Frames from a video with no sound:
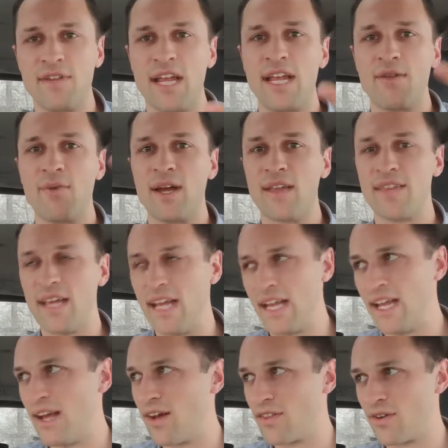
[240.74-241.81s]
of getting with
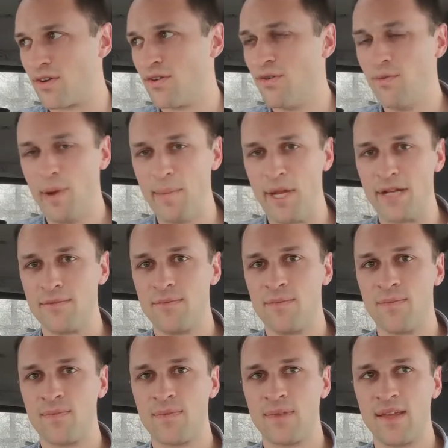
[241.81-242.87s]
any other women.
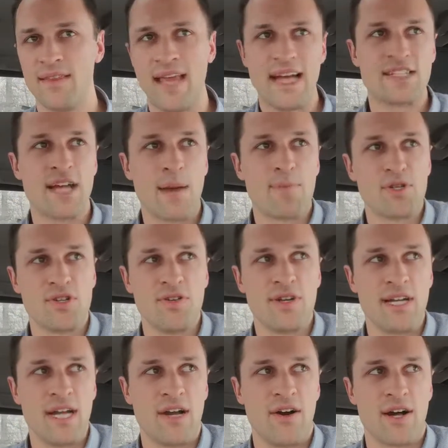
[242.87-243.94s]
That's
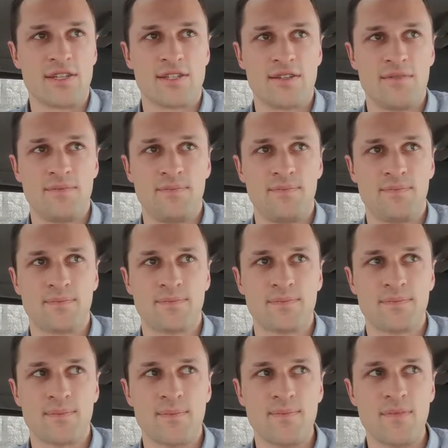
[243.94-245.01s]
opportunity cost,
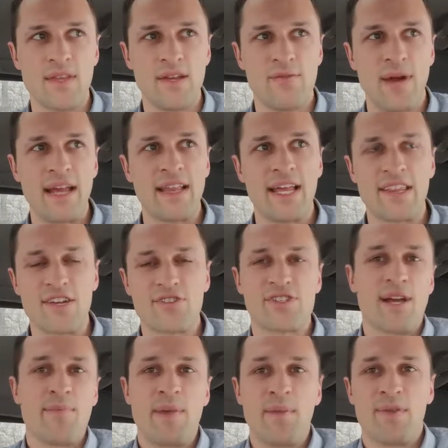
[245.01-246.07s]
right? Like,
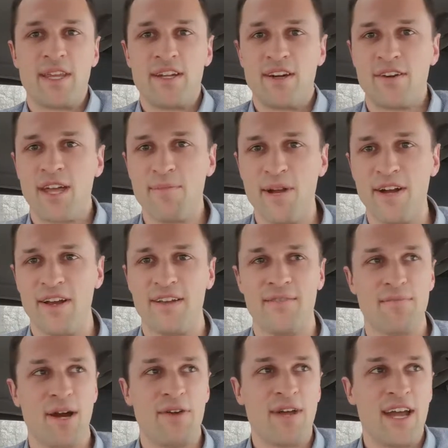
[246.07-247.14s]
there's some people that don't get married.
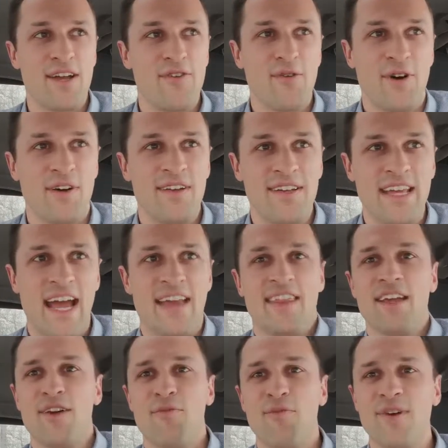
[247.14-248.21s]
Okay, cool. Yeah,
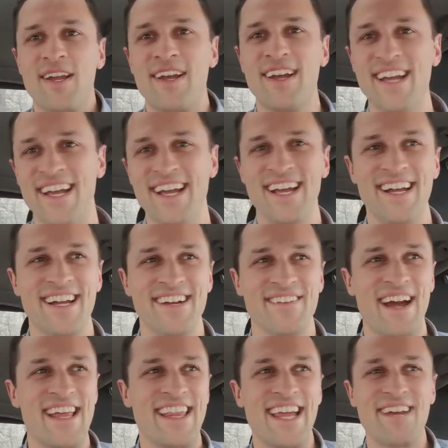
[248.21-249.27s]
they don't want to,
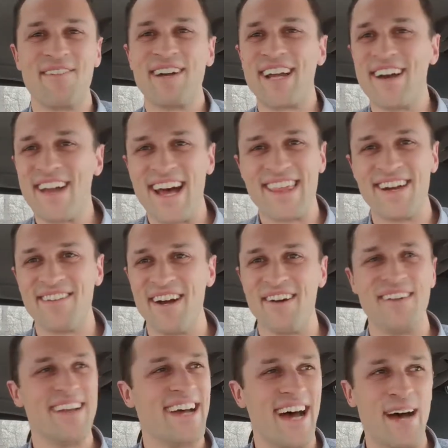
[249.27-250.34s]
right? They don't want to go down that
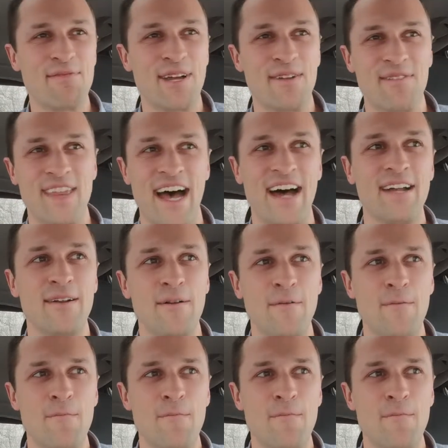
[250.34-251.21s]
road. I'm good with that.